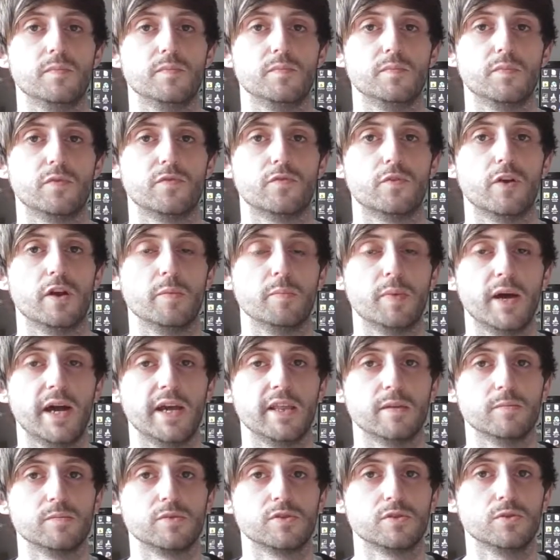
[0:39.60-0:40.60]
before I buy
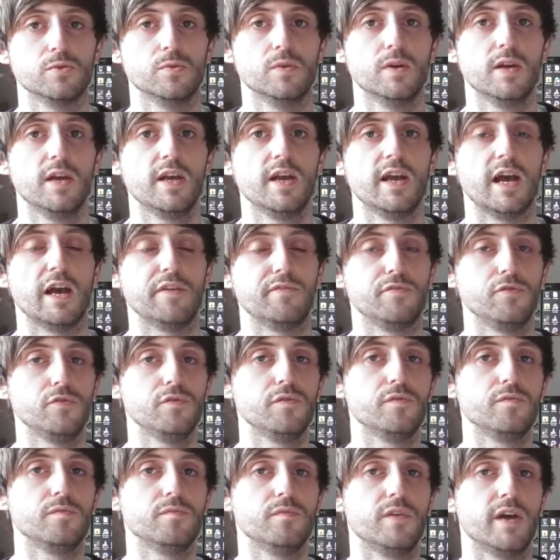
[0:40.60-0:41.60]
them. So a
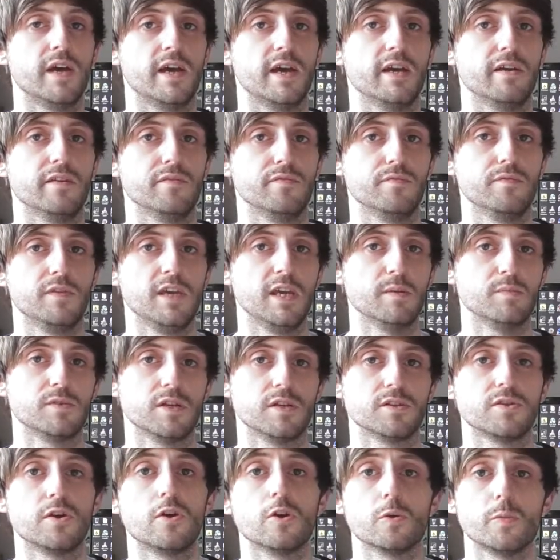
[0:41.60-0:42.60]
few games I'll
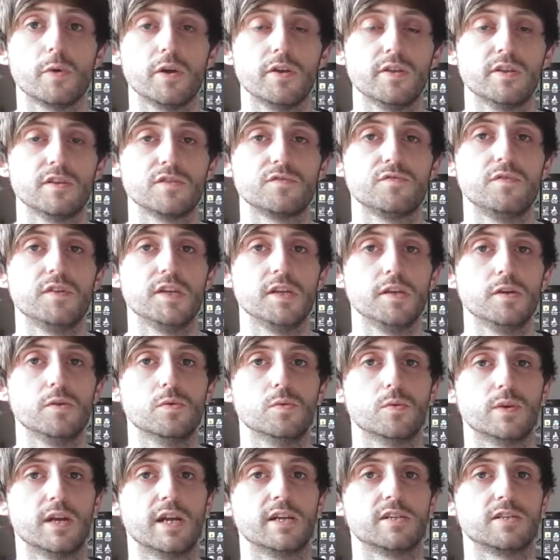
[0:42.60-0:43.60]
talk about in this video
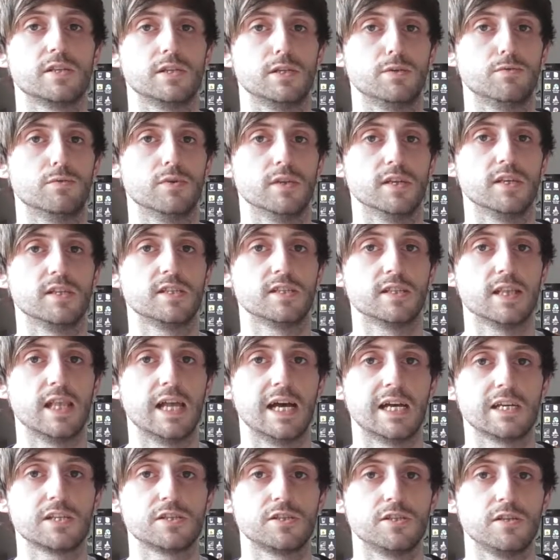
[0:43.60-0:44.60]
were actually released
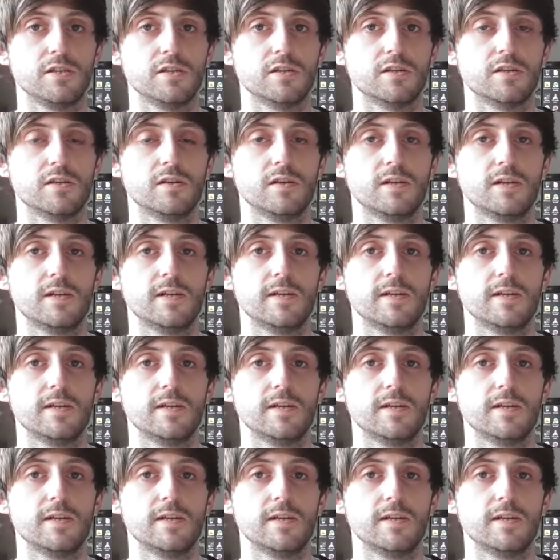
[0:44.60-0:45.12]
last year,